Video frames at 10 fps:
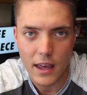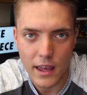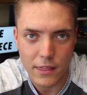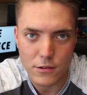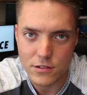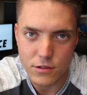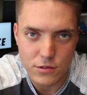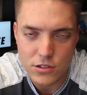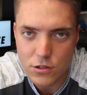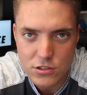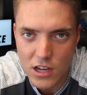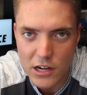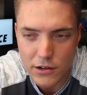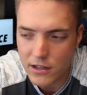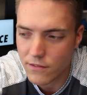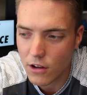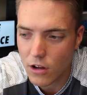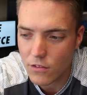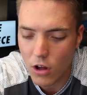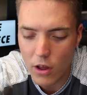and so there was no soldering involved.